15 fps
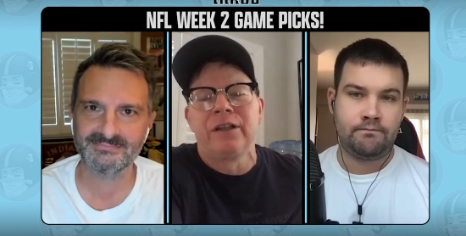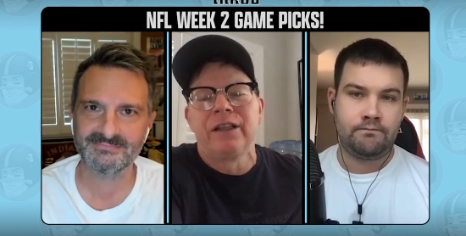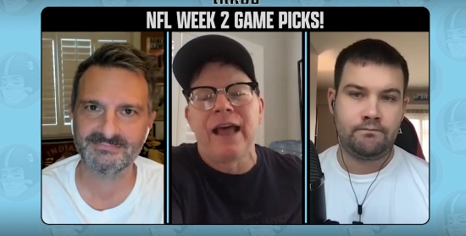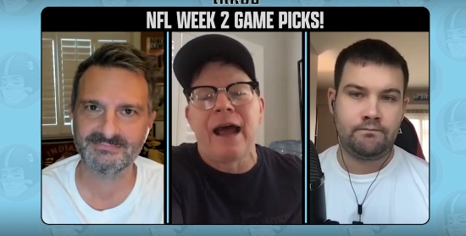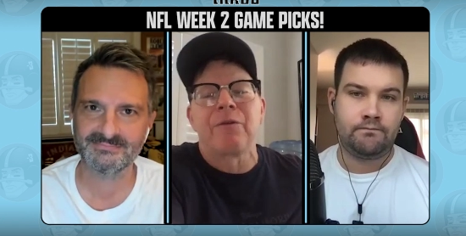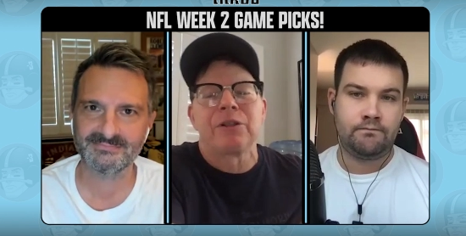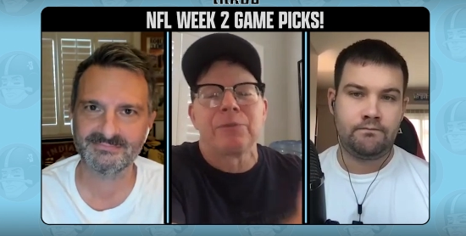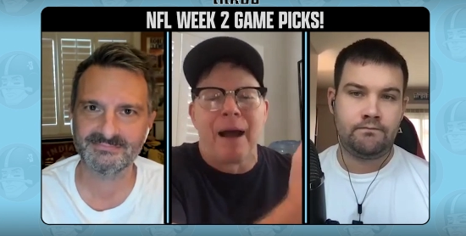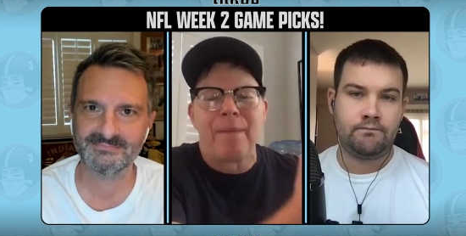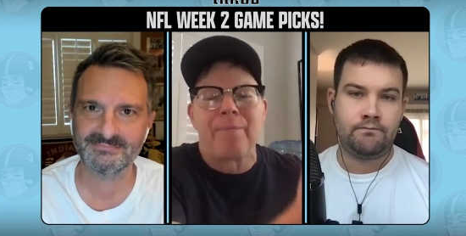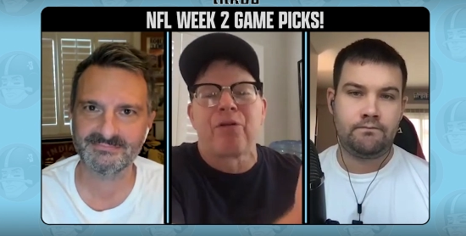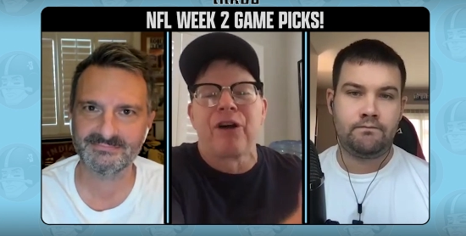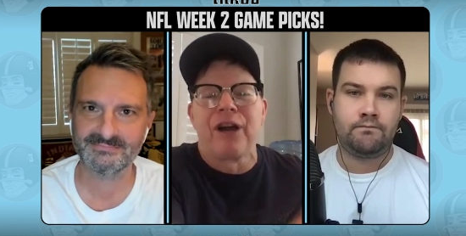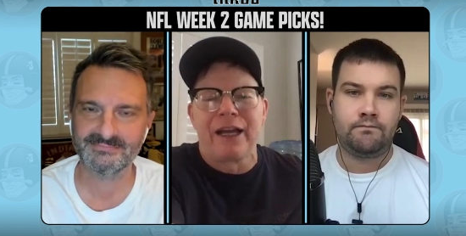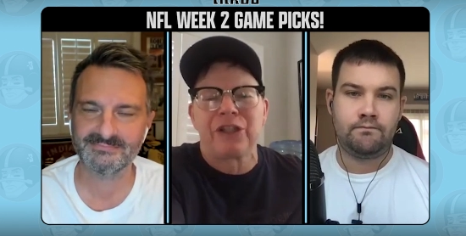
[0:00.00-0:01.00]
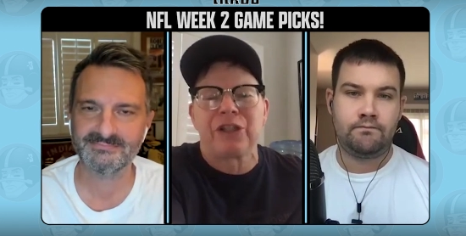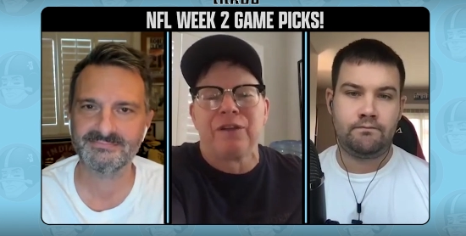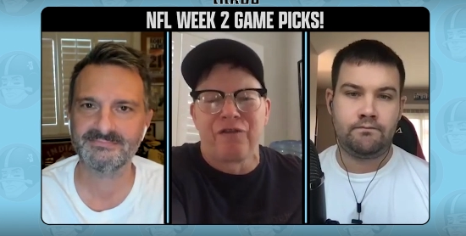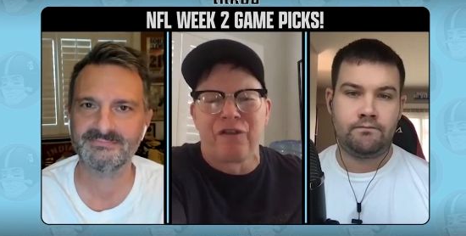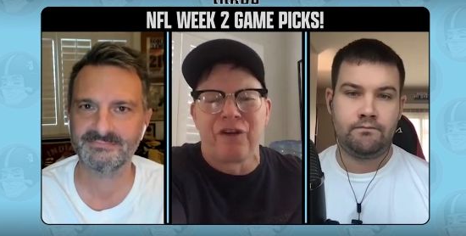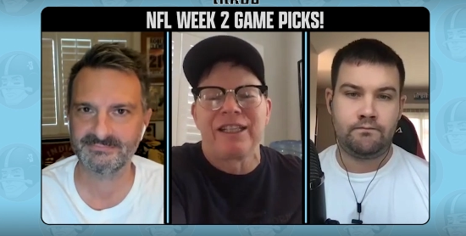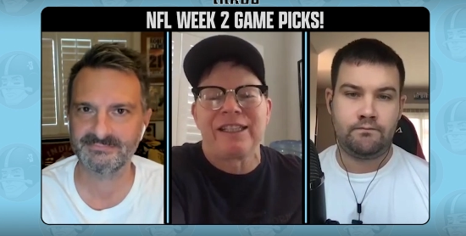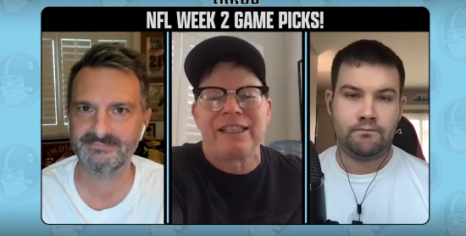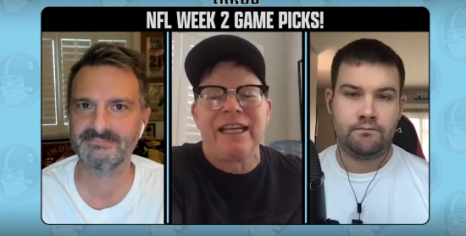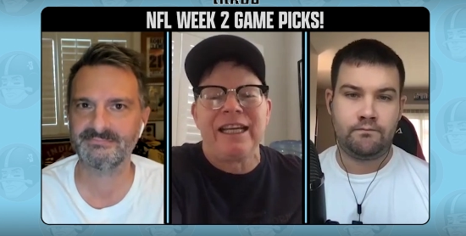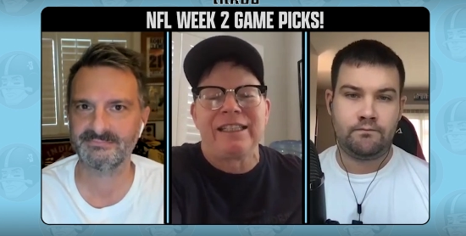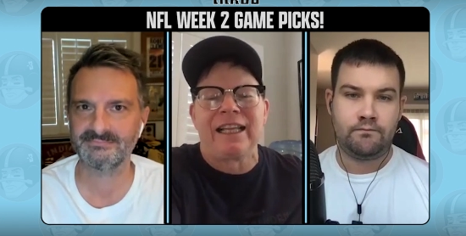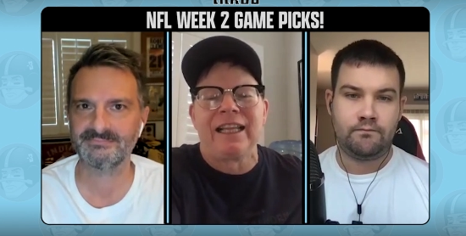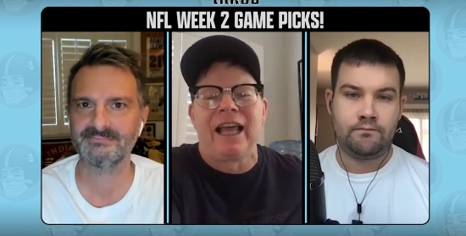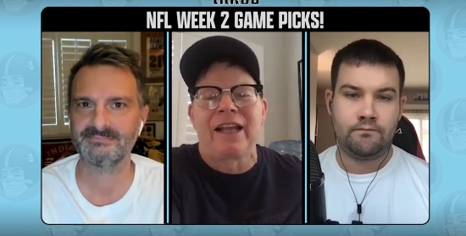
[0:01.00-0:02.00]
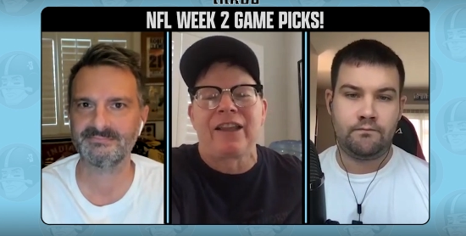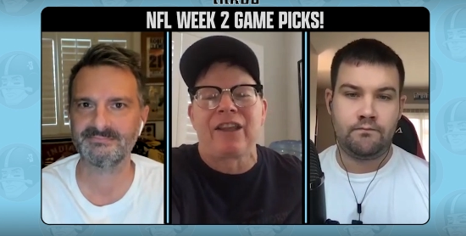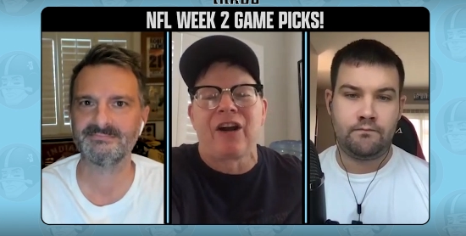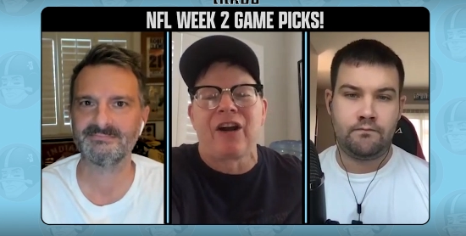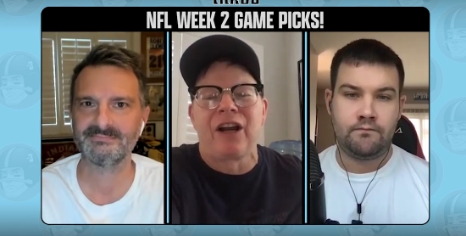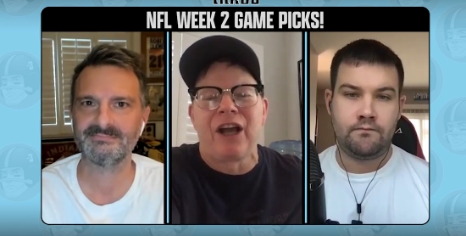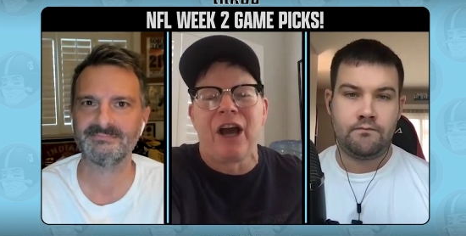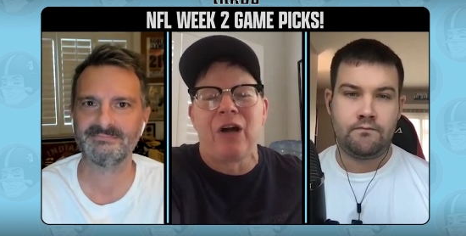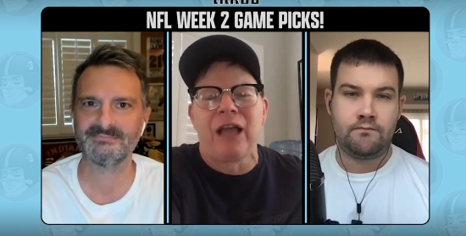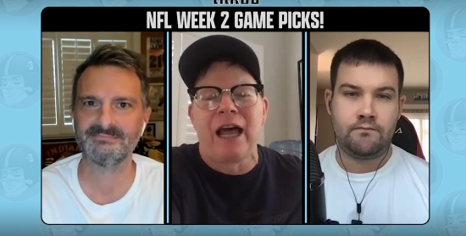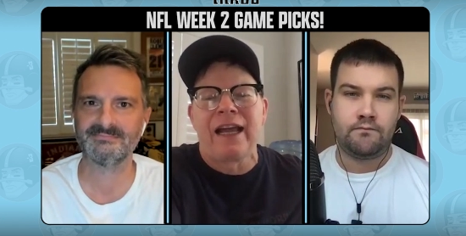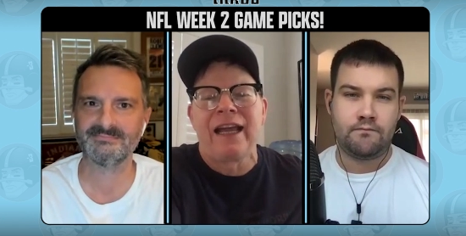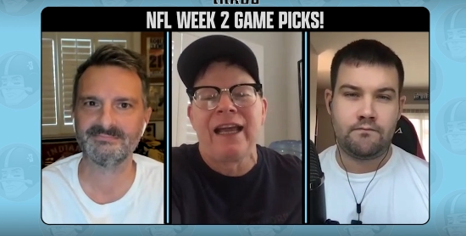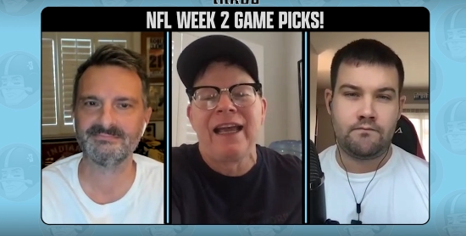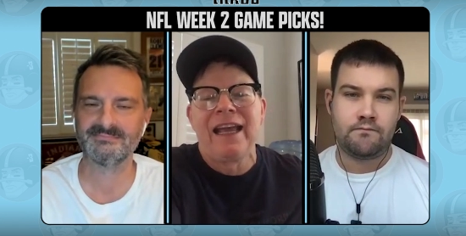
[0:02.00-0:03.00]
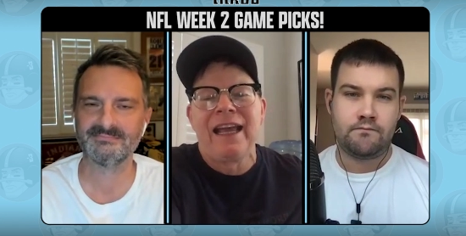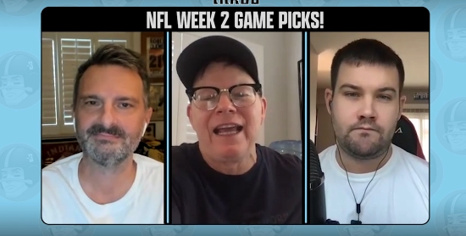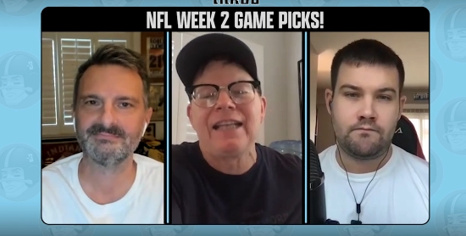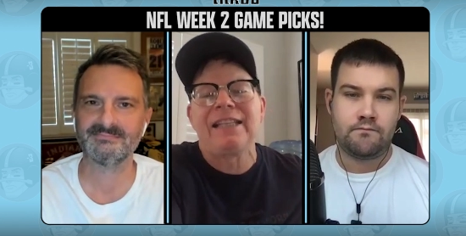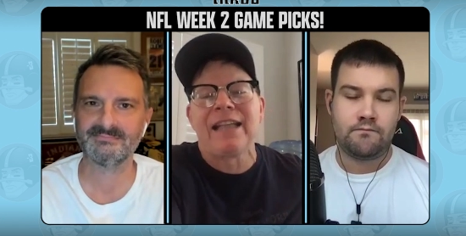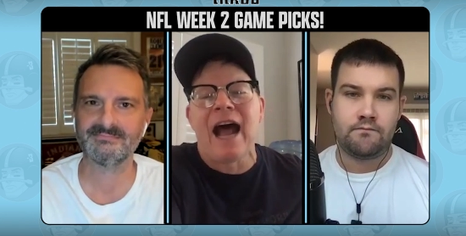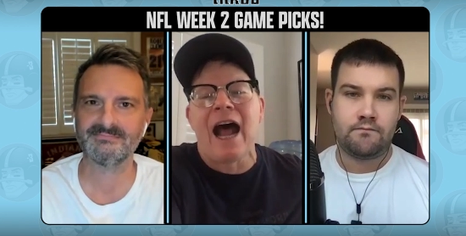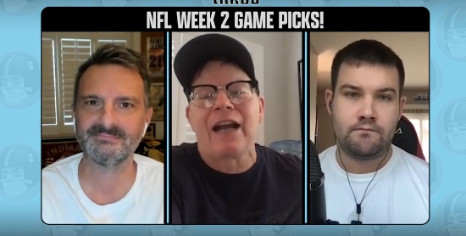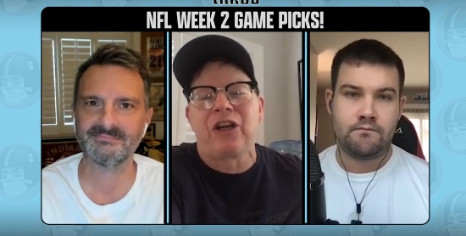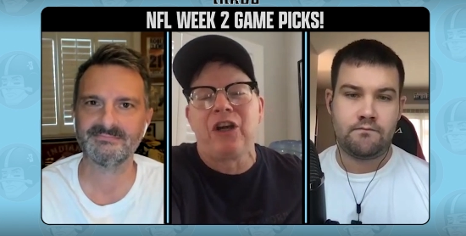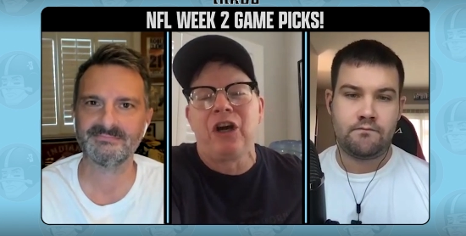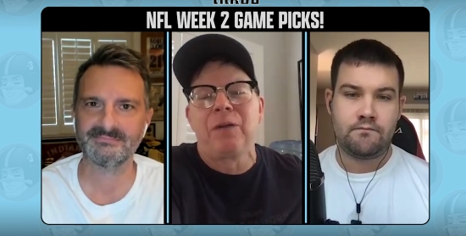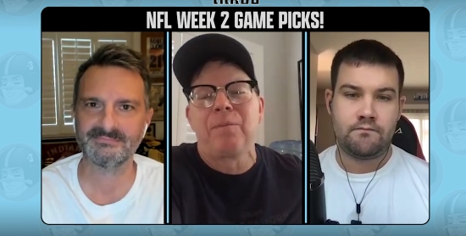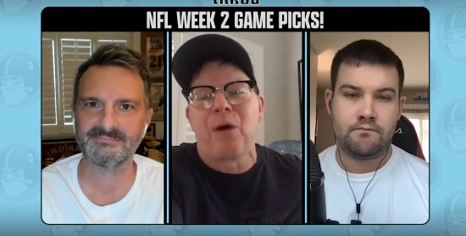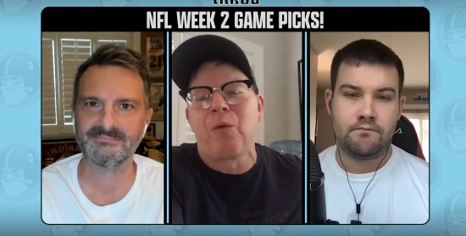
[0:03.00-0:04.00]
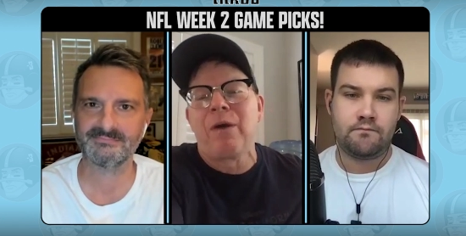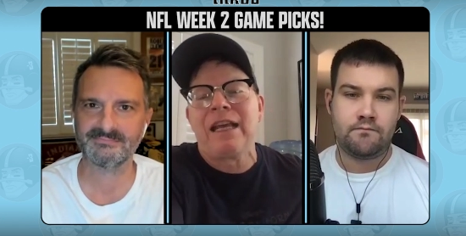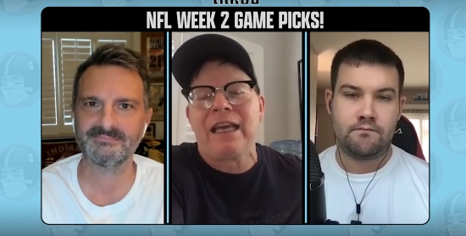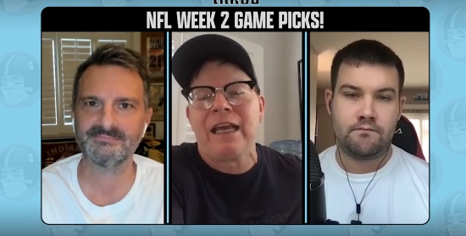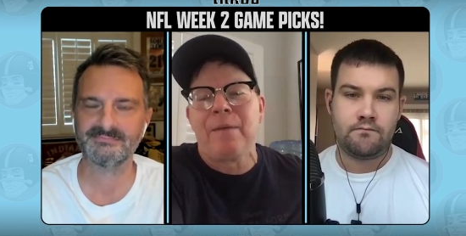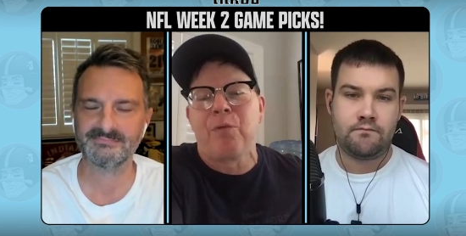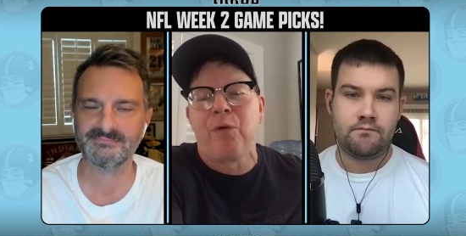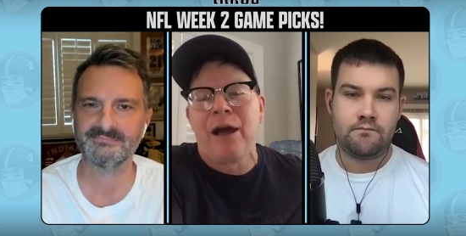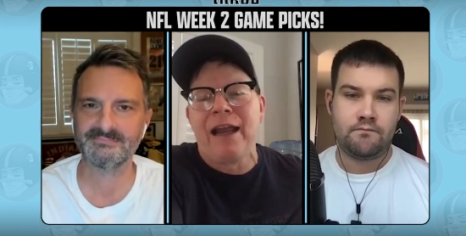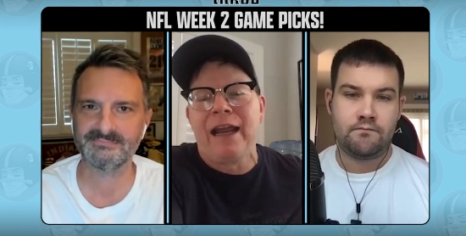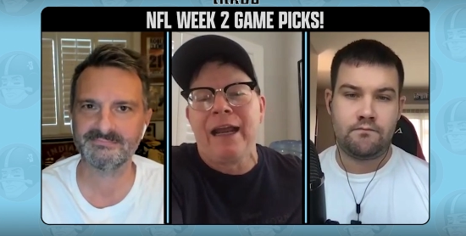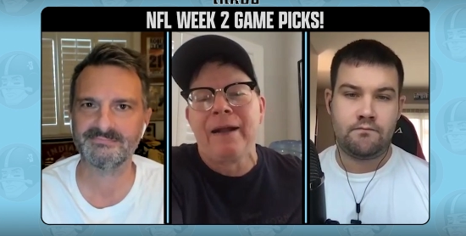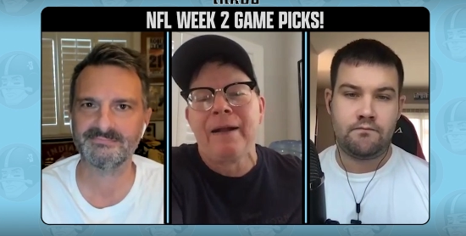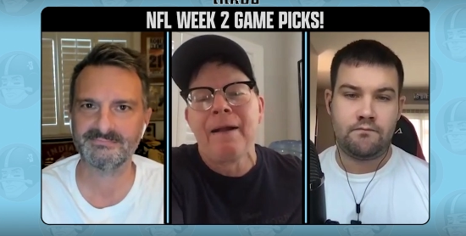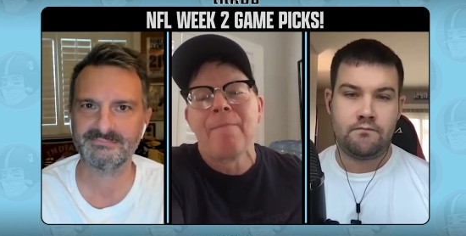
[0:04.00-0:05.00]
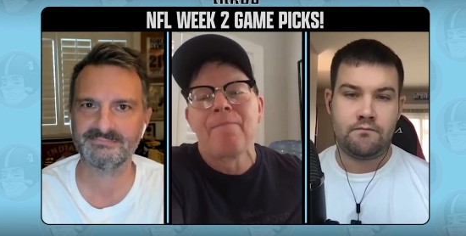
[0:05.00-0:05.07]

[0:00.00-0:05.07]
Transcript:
Speaker 1: That was my prediction for the season. Like they're going to go like he's not good but we keep winning.